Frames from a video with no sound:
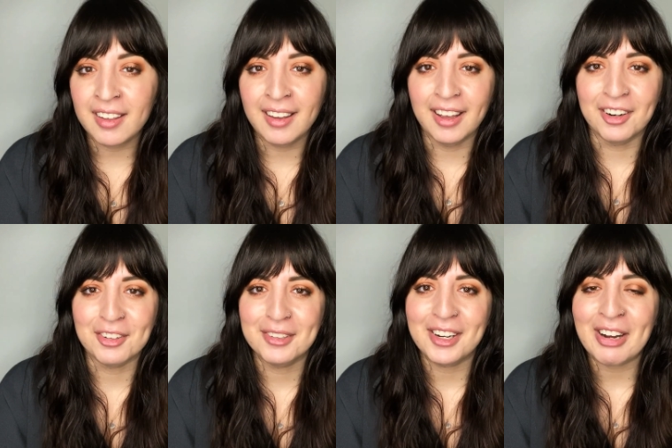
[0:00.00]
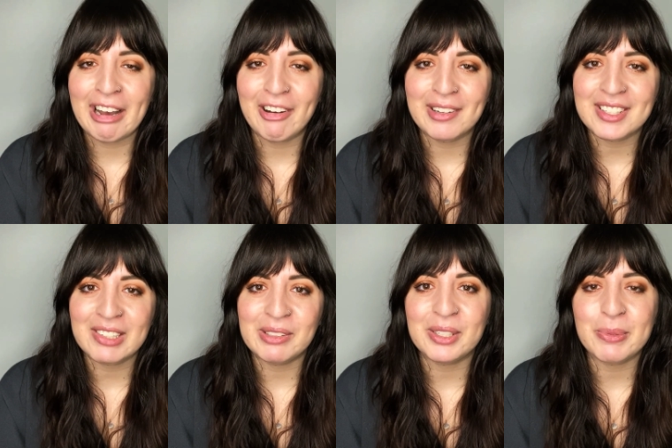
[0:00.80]
I don't know how else
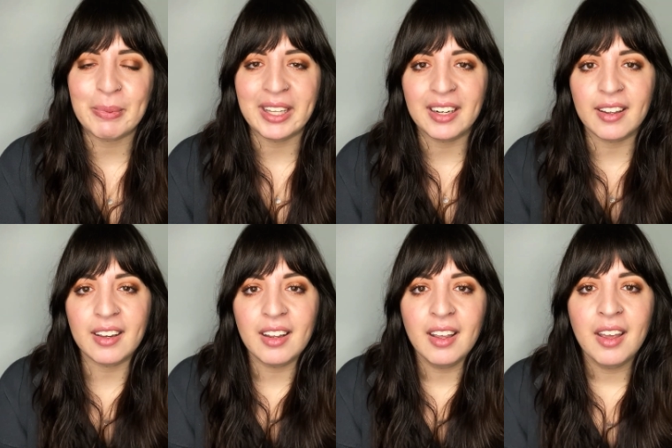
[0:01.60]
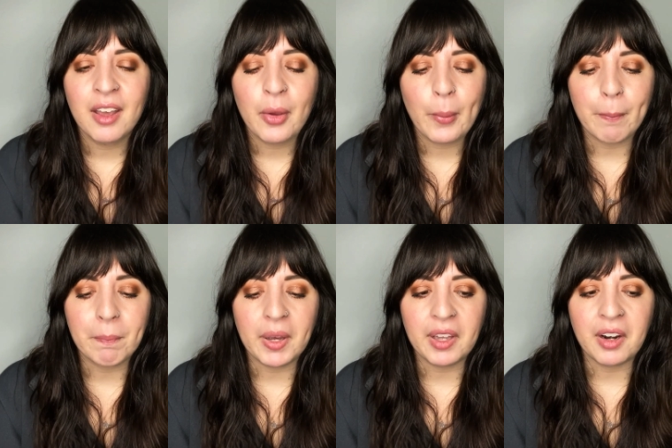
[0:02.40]
to explain it,
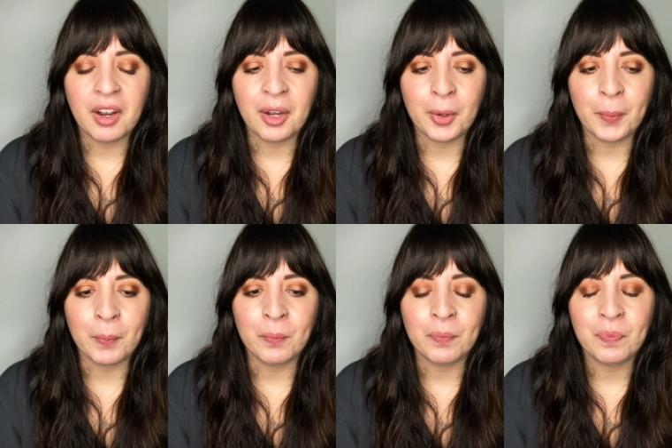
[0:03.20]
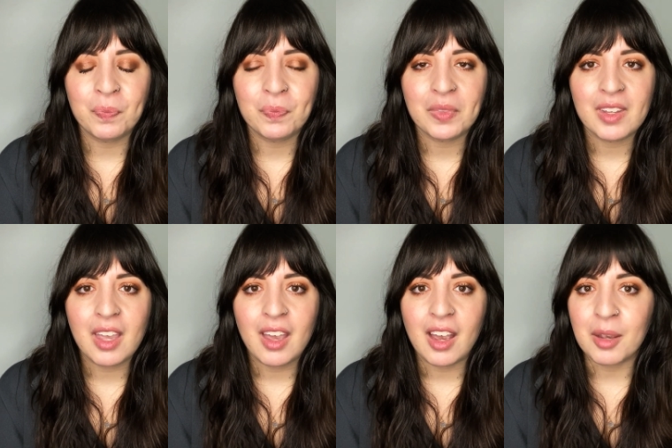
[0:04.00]
but I'm
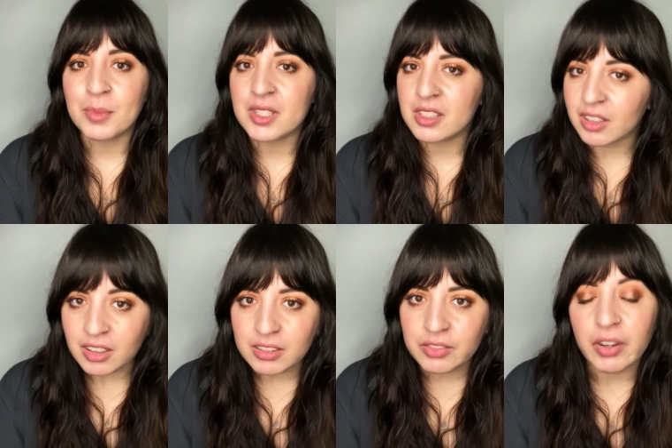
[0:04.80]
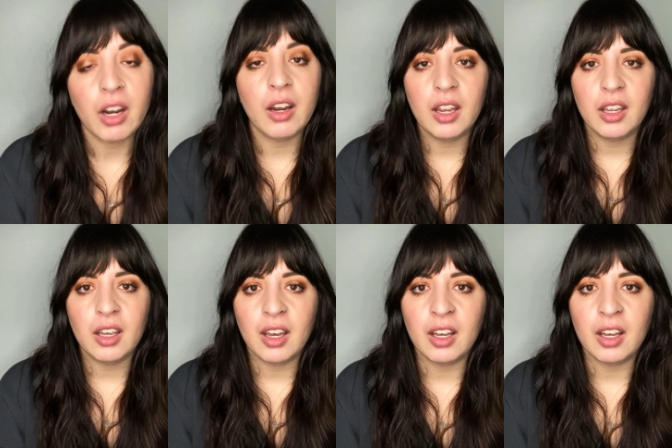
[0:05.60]
still very